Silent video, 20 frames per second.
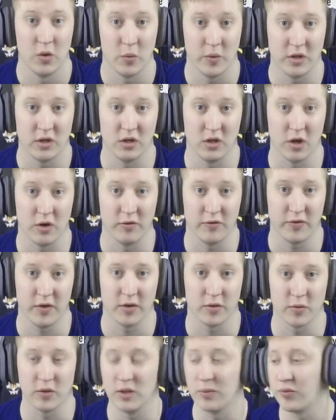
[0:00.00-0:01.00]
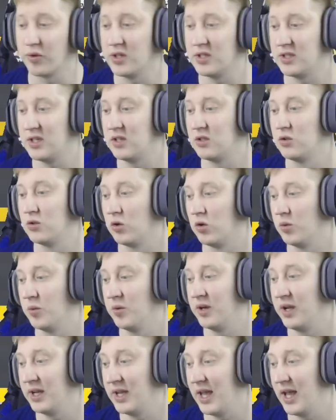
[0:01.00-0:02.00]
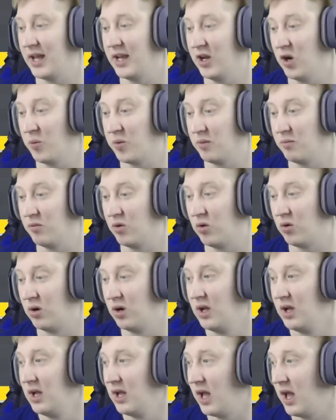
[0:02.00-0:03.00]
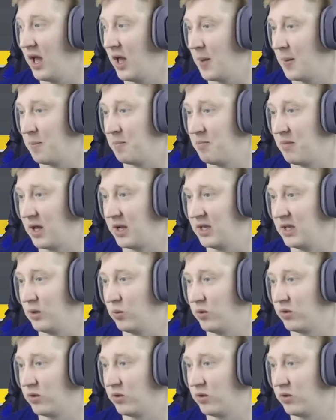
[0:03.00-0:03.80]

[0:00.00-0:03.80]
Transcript: we can go further in the pre-season tournament and get a little bit more uh, money.